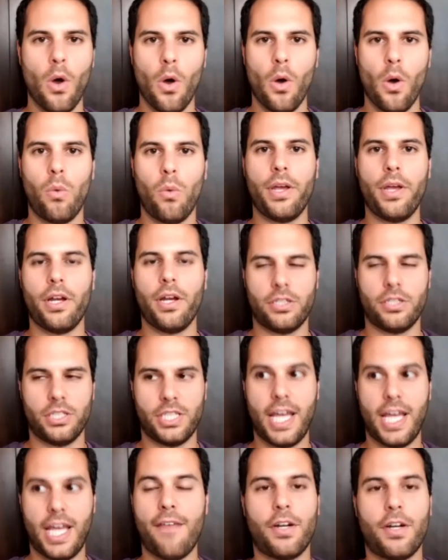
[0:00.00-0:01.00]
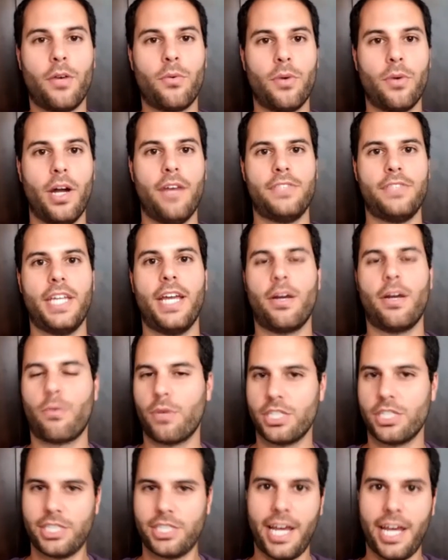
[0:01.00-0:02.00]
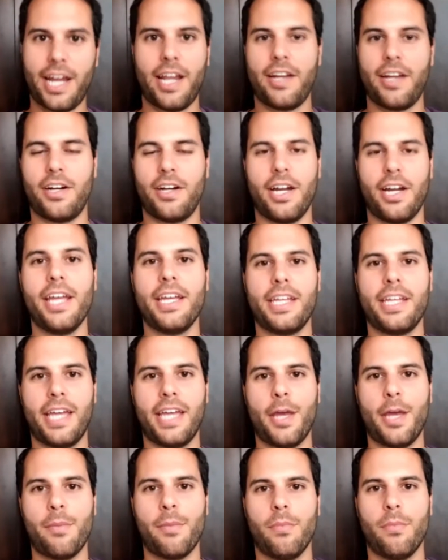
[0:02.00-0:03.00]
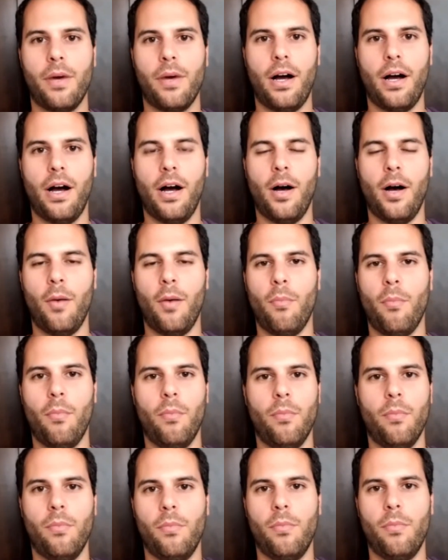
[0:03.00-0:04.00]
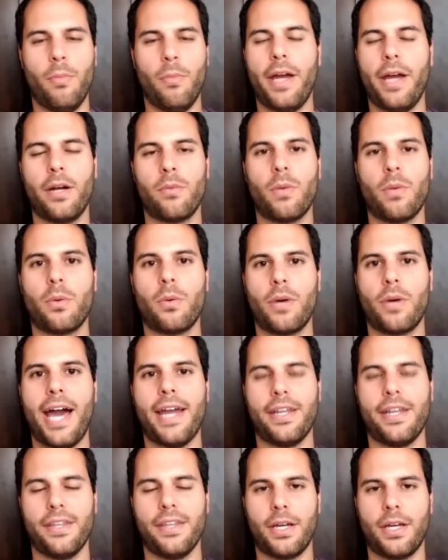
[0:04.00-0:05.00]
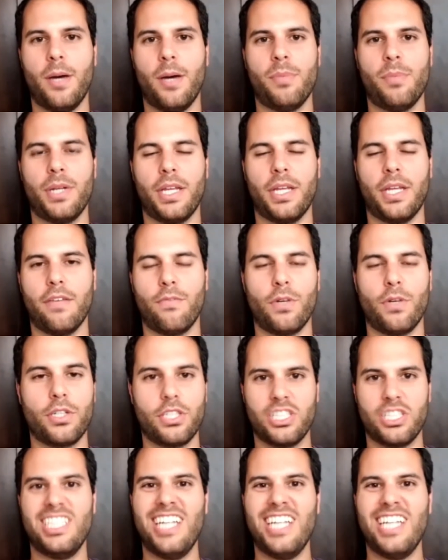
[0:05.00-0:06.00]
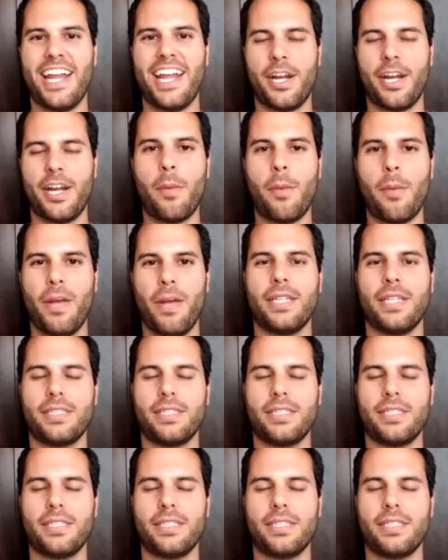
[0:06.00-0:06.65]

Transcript: we are just having a rough day or we're just not on our A game, no matter where we're at in the company, if we're just not at our best